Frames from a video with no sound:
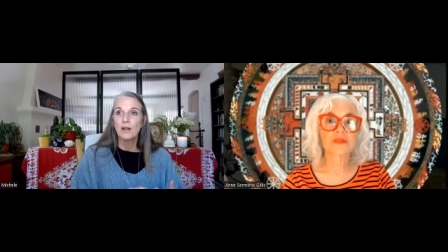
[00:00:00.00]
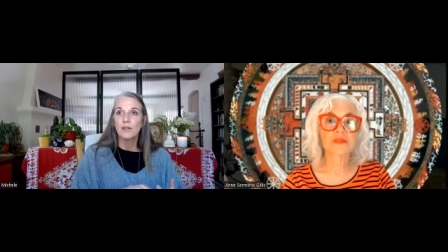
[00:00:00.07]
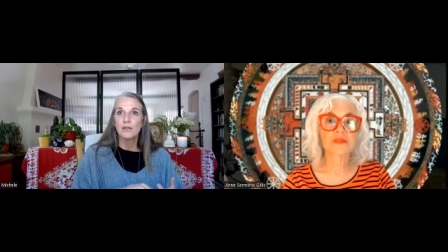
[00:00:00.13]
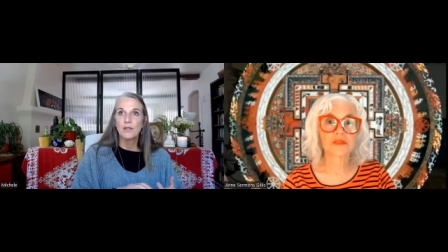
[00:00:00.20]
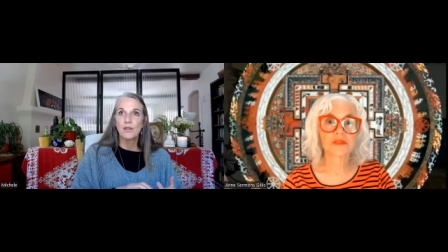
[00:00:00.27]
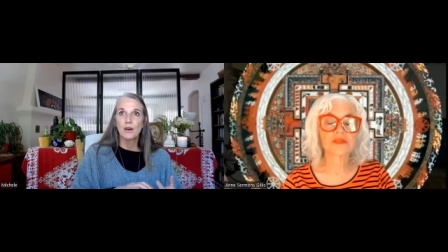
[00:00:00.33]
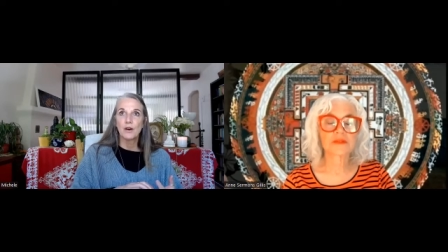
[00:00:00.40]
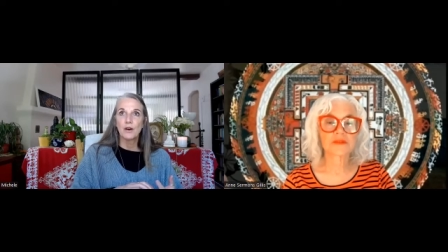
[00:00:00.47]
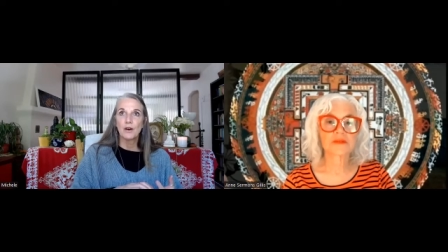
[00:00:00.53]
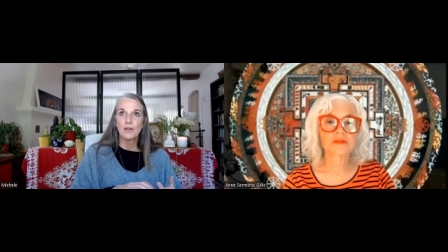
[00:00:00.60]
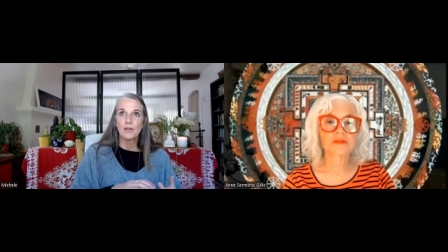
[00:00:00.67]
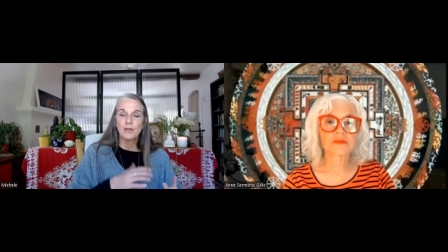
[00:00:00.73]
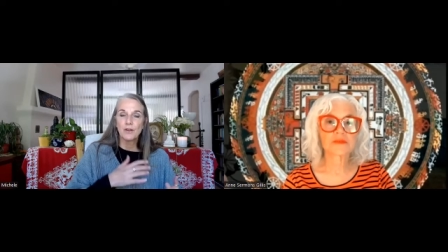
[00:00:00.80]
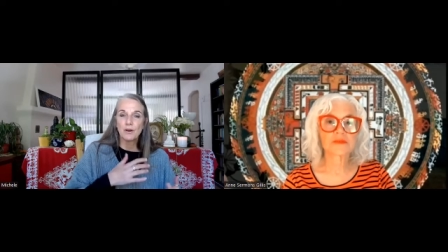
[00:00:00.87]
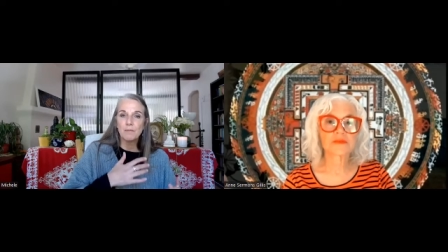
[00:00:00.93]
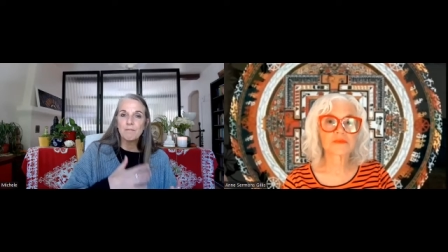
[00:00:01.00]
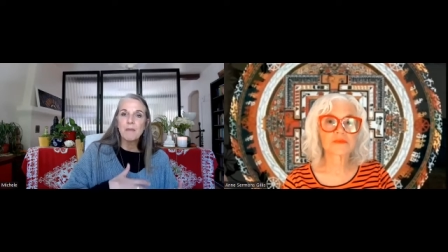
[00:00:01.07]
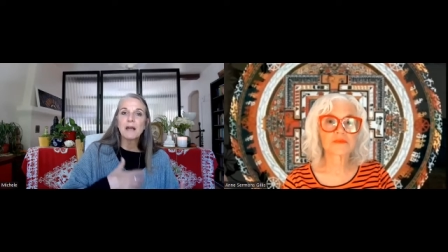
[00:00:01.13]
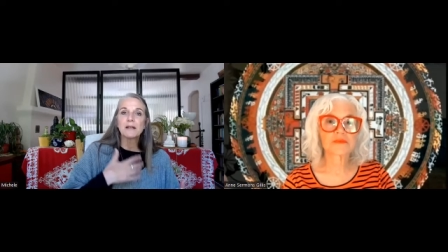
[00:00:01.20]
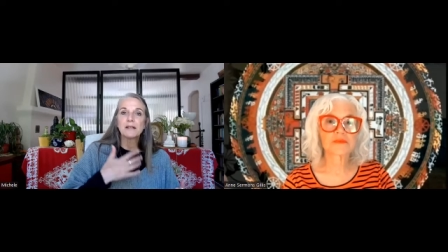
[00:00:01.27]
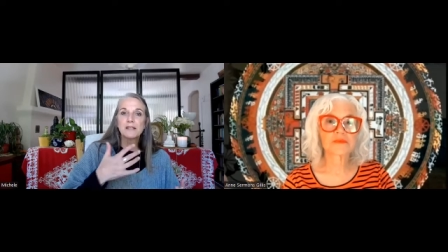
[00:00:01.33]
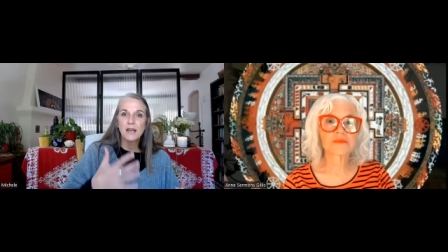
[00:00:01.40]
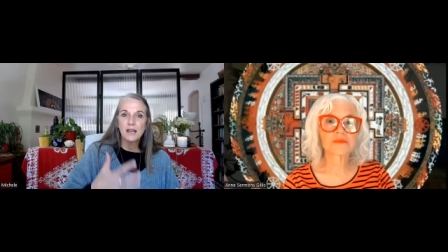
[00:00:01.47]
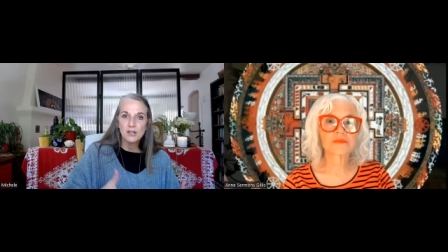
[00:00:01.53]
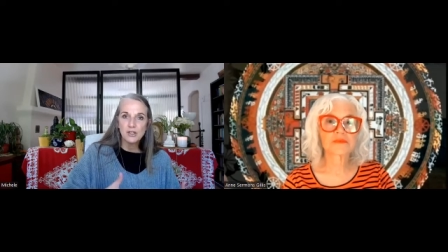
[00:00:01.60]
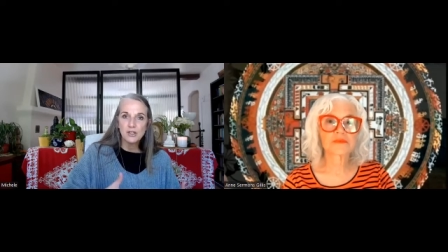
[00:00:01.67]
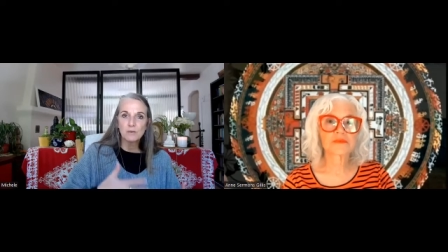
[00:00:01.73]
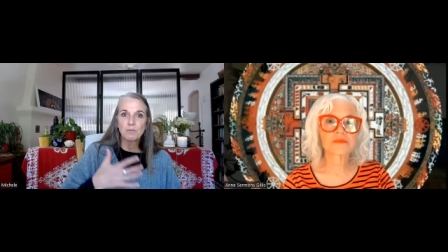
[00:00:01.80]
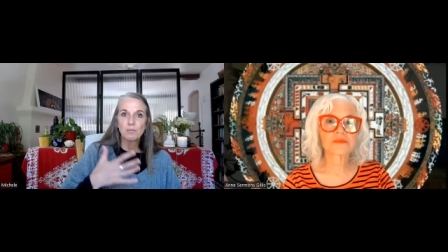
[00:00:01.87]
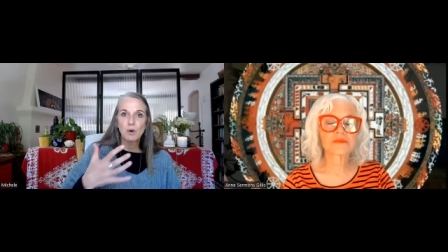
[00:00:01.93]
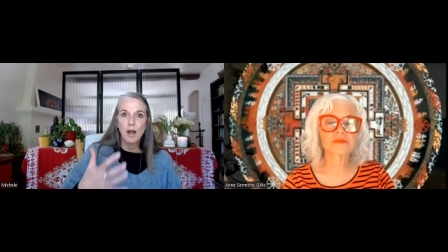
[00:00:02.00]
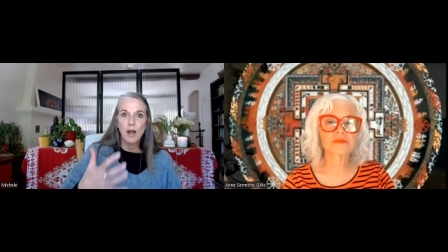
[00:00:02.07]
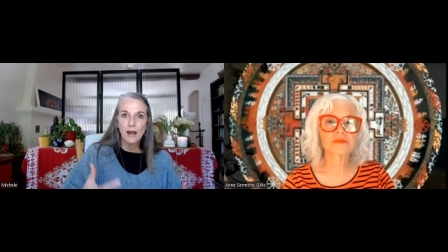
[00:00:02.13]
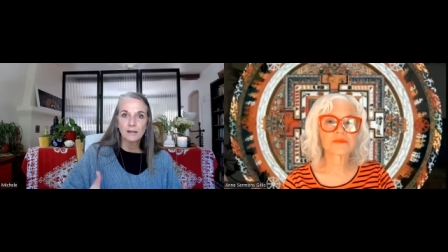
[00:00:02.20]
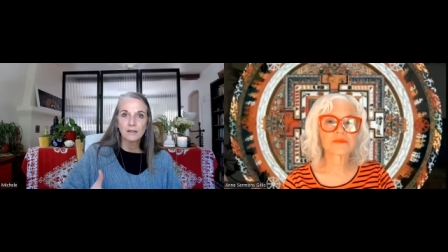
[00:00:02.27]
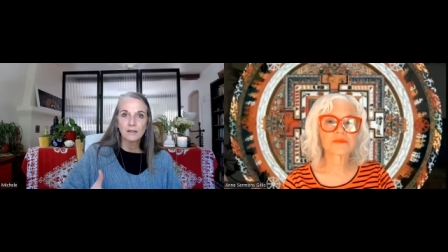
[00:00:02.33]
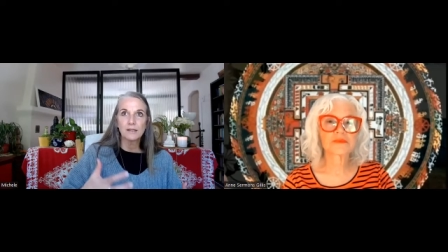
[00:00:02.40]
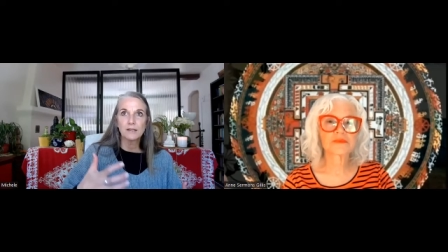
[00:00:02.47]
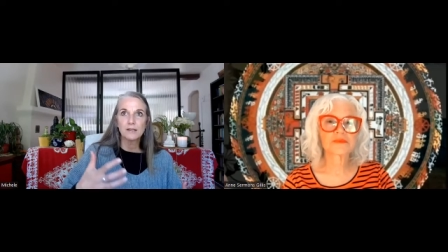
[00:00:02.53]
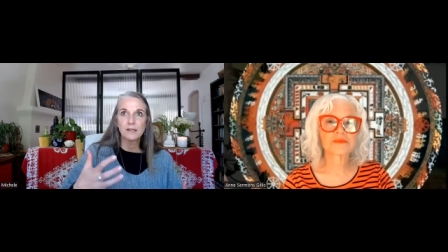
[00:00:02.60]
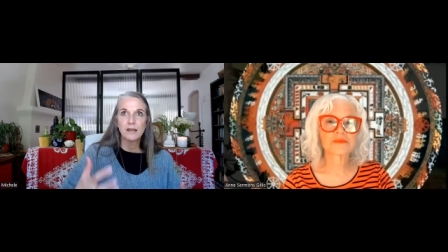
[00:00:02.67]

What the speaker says: the meditation practice